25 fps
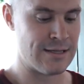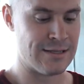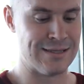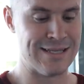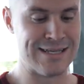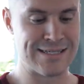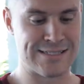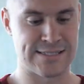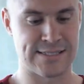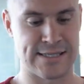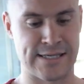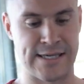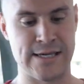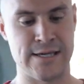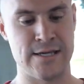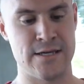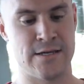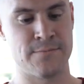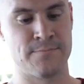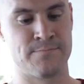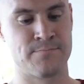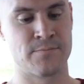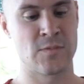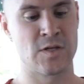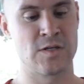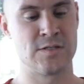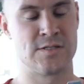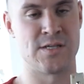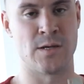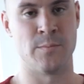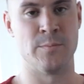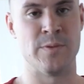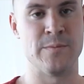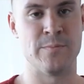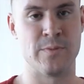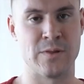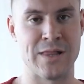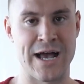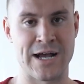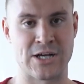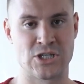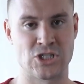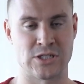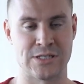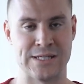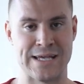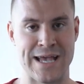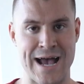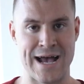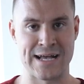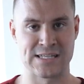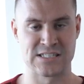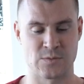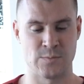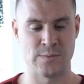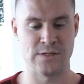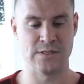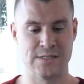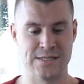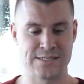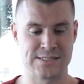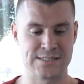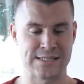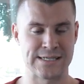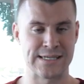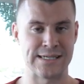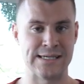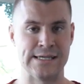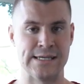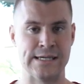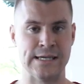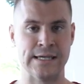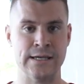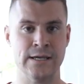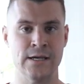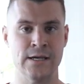this key Some people actually ask me, this key